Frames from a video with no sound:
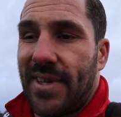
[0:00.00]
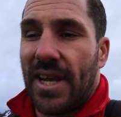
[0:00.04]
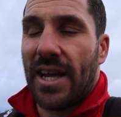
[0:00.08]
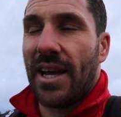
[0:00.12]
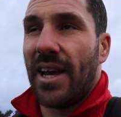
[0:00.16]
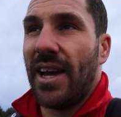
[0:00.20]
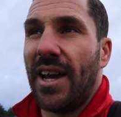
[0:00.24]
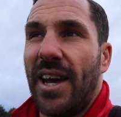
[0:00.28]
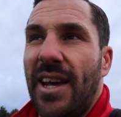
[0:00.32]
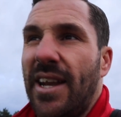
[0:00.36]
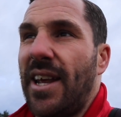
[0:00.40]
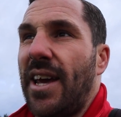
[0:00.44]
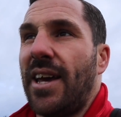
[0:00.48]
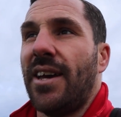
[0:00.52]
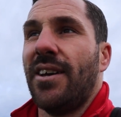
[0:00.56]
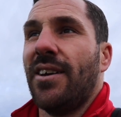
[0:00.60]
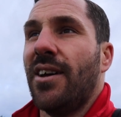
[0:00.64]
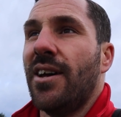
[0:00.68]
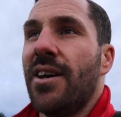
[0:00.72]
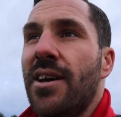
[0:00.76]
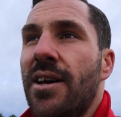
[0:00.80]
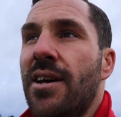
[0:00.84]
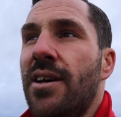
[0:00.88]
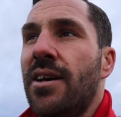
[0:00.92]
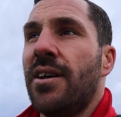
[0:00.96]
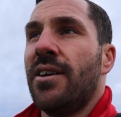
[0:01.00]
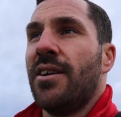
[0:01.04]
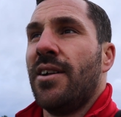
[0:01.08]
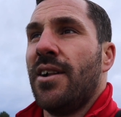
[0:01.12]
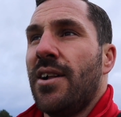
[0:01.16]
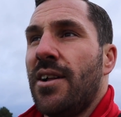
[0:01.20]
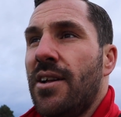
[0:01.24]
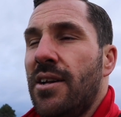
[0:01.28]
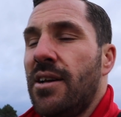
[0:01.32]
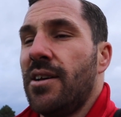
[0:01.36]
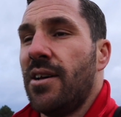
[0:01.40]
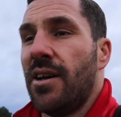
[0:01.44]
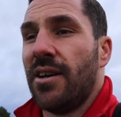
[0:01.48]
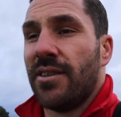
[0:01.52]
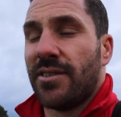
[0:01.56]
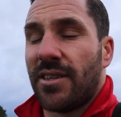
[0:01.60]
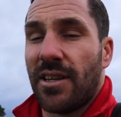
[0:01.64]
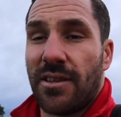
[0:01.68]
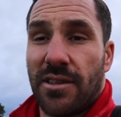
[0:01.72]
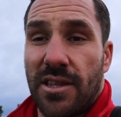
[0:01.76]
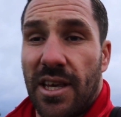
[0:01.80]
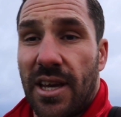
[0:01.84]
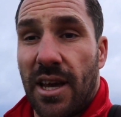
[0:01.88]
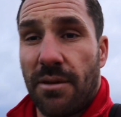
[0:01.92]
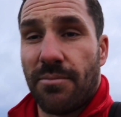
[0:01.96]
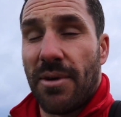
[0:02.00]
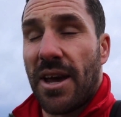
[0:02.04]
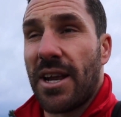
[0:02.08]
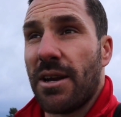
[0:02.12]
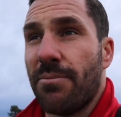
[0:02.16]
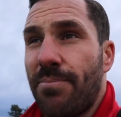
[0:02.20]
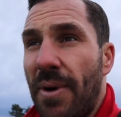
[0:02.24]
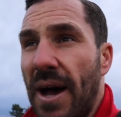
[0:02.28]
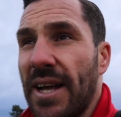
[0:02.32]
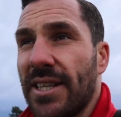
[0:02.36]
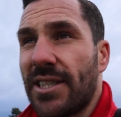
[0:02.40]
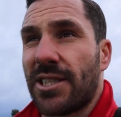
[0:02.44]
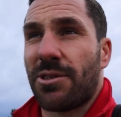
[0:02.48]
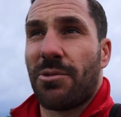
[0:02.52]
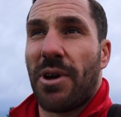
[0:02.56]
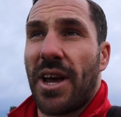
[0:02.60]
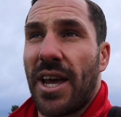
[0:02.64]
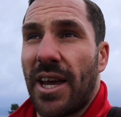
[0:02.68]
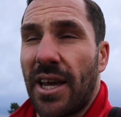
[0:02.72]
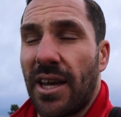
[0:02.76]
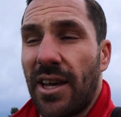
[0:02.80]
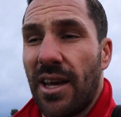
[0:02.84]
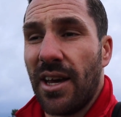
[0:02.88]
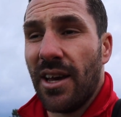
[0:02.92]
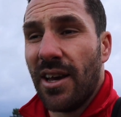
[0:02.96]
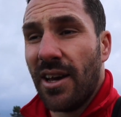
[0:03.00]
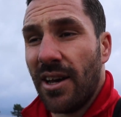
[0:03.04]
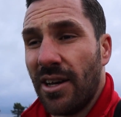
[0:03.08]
I hit it, didn't think I made a bad swing,